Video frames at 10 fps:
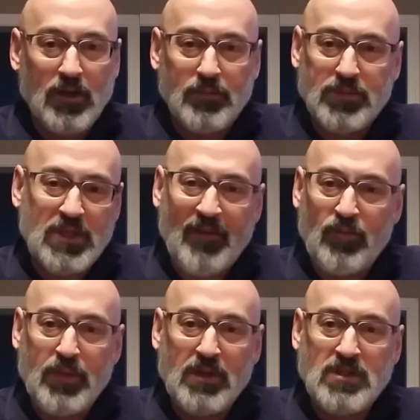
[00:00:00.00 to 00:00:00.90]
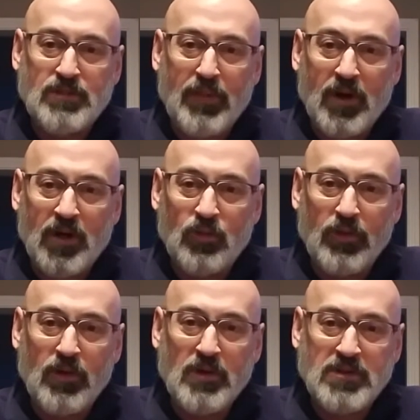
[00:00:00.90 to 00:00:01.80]
Just haven't been inspired with
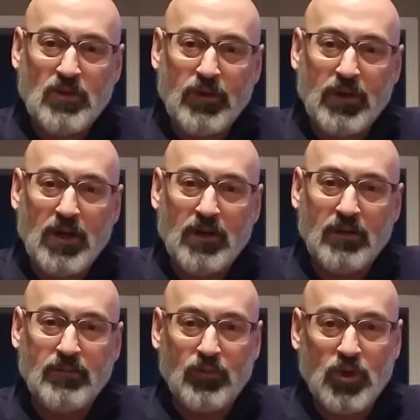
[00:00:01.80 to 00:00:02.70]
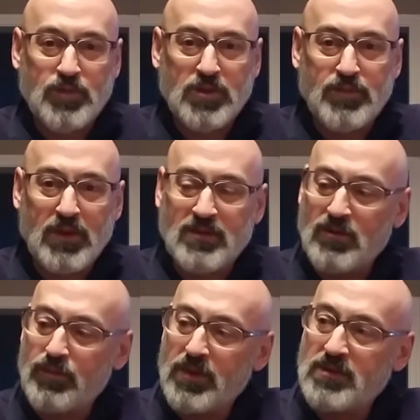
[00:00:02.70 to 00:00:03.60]
all that's going on and Christmas being so
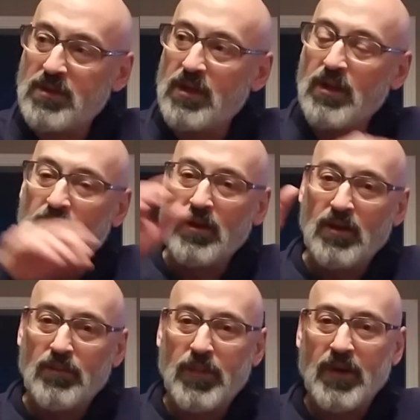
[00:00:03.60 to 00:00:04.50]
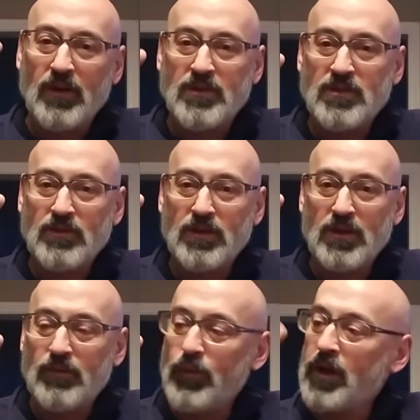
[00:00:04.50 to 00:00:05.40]
busy. But I
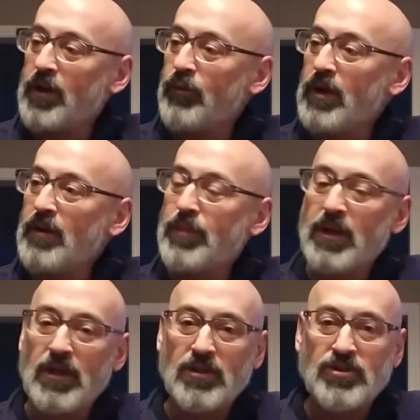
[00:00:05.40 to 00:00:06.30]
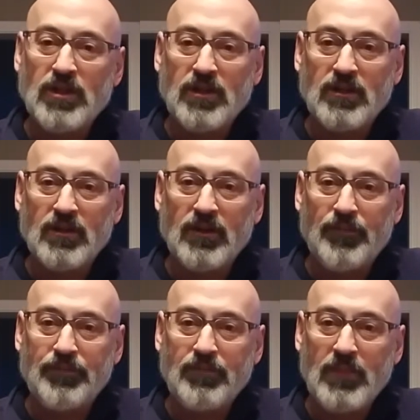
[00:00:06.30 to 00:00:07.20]
also went on a rampage
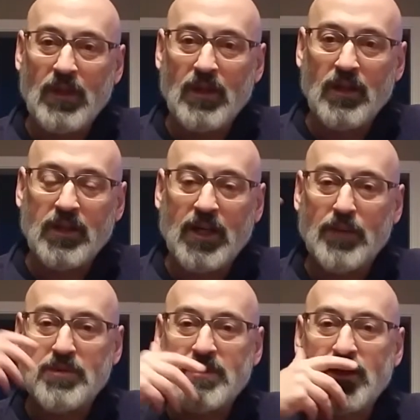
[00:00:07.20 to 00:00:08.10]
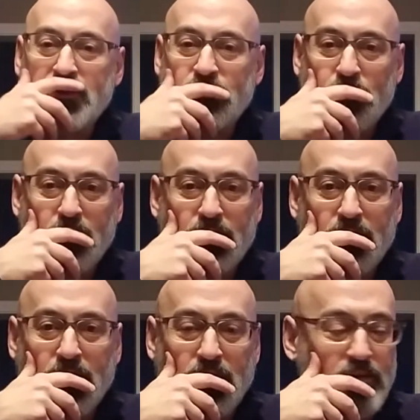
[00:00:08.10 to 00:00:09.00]
and got obsessed with
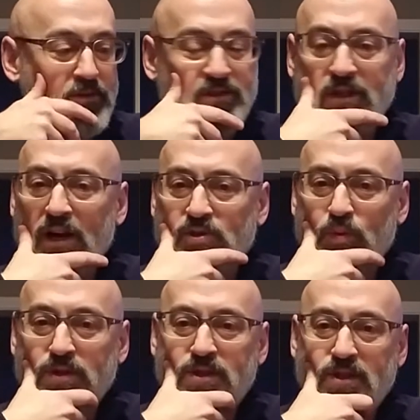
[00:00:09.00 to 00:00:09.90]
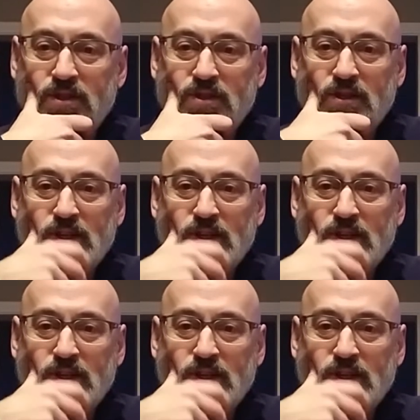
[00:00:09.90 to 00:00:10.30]
Scotch whiskies.